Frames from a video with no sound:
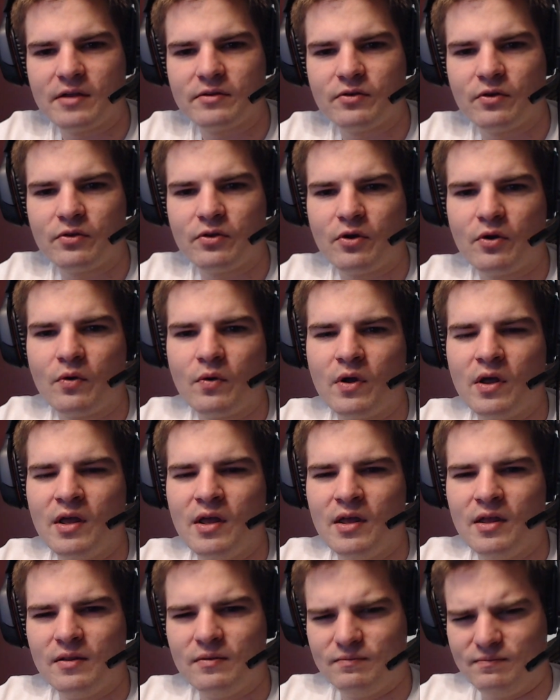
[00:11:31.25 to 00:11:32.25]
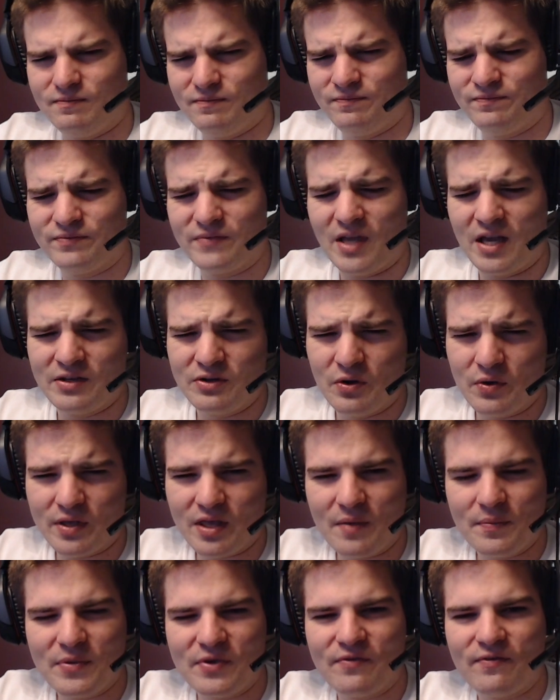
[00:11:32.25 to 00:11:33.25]
Although I know it
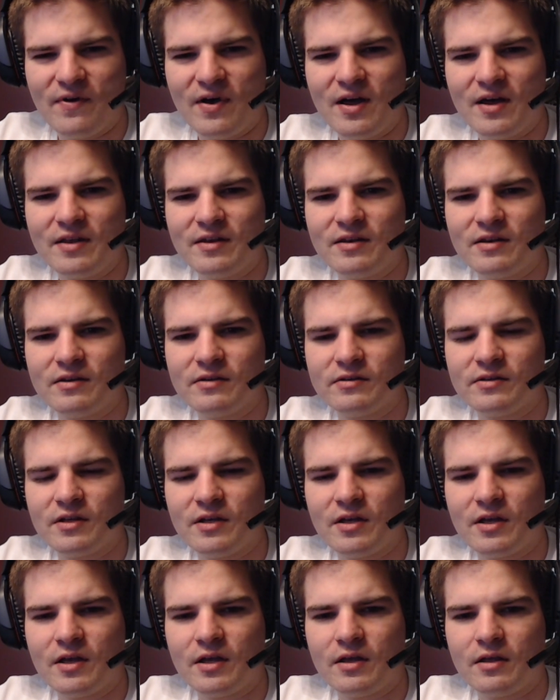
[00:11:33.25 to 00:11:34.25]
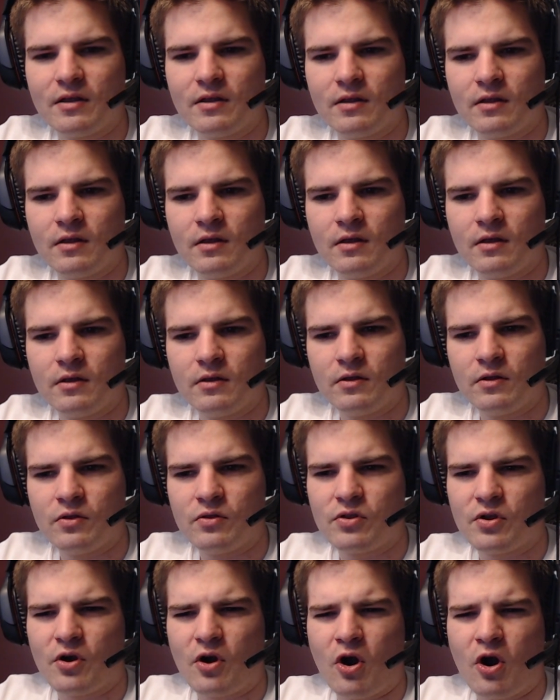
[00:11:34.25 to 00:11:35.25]
can be fun.
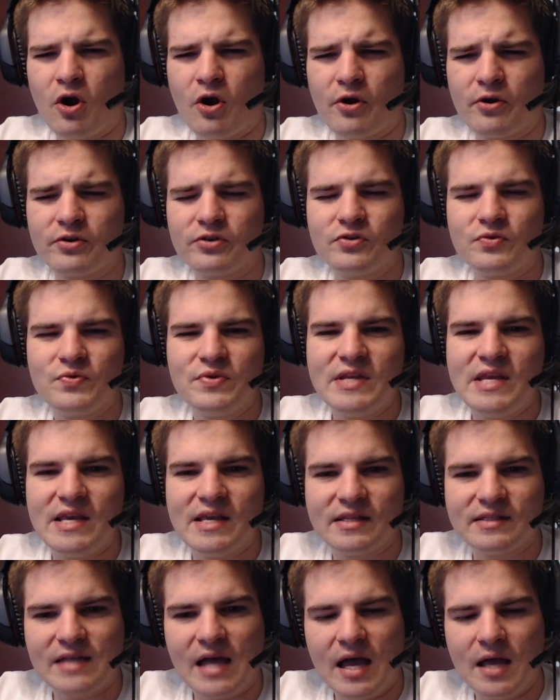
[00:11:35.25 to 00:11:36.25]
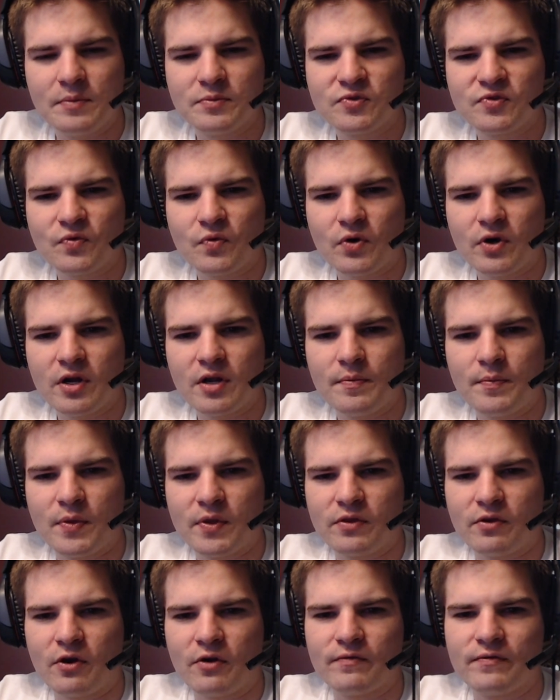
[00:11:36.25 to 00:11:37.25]
There are unique times for it, but
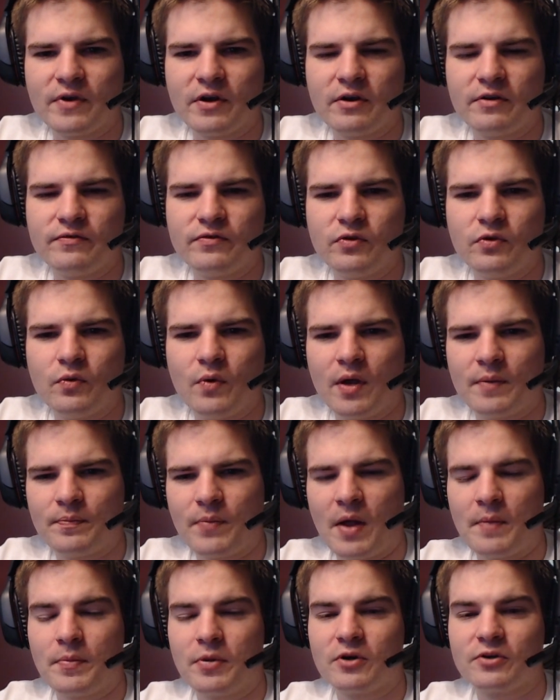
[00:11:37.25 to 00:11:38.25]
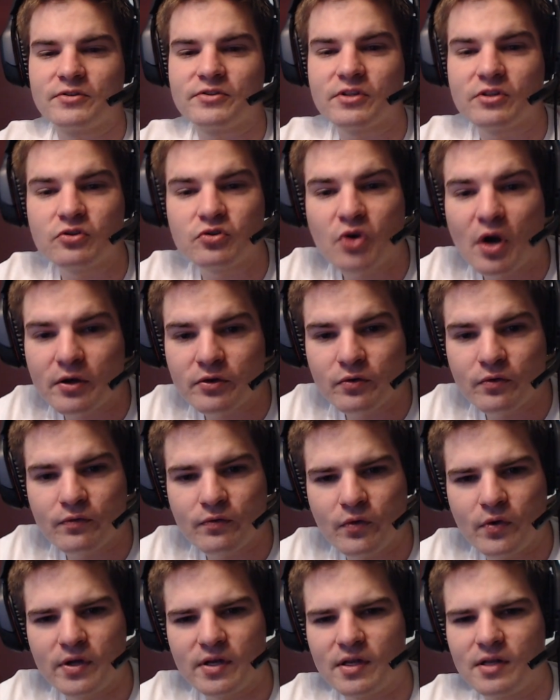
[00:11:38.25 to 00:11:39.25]
there are very few. I personally try to
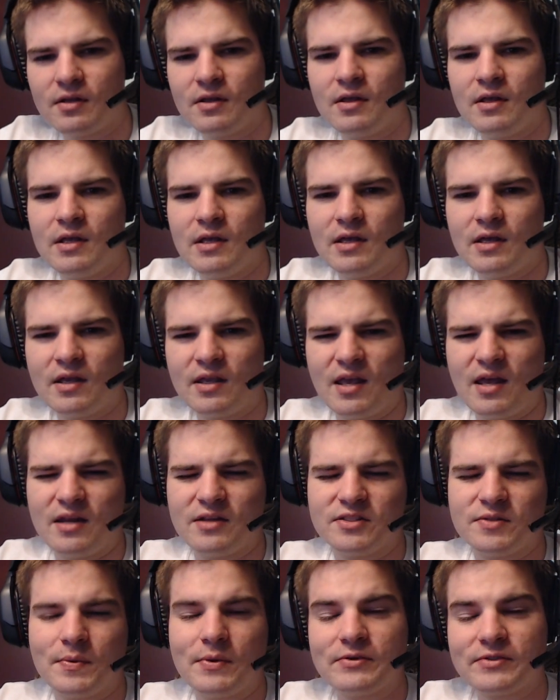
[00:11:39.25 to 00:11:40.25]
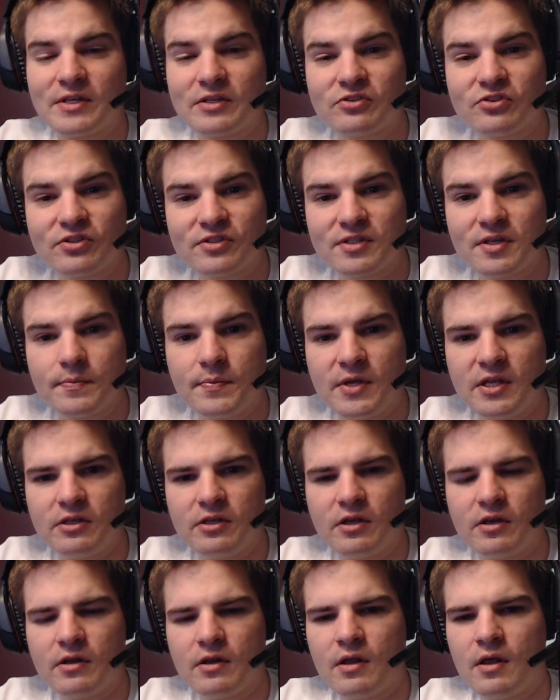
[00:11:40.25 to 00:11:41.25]
avoid it. Again, I suppose that's just
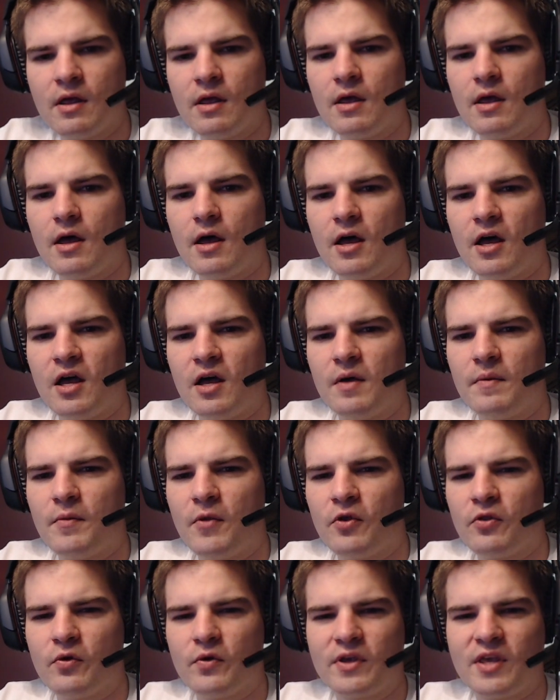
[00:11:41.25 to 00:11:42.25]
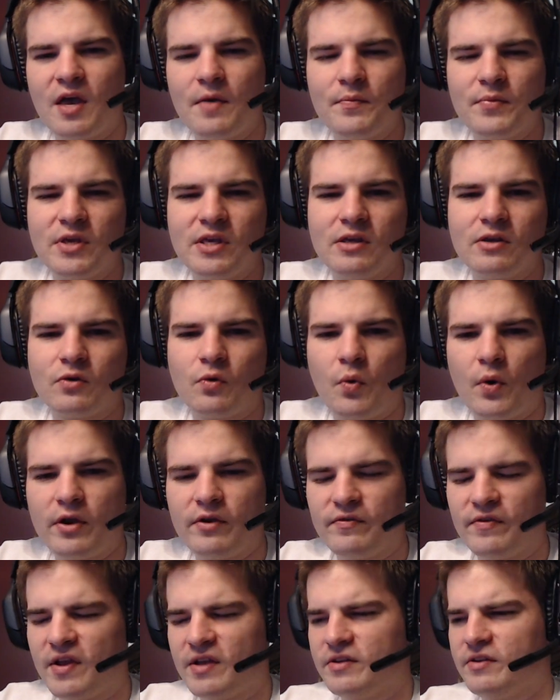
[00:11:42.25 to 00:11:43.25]
opinion, although it can be quite
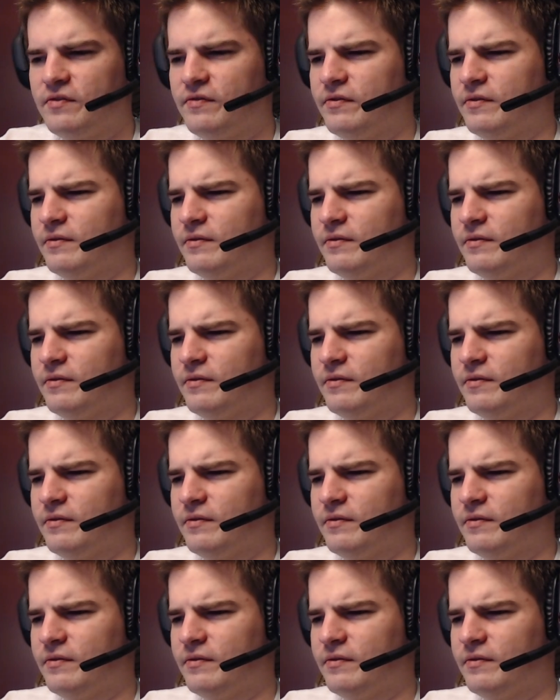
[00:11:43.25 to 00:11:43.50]
effective.